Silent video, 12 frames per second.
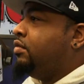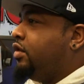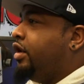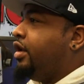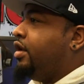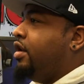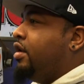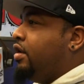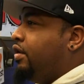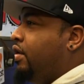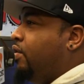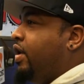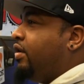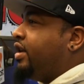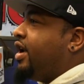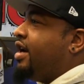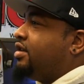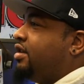yeah, you're a well
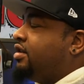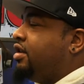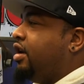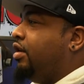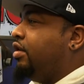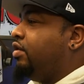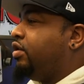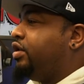thought out sister though.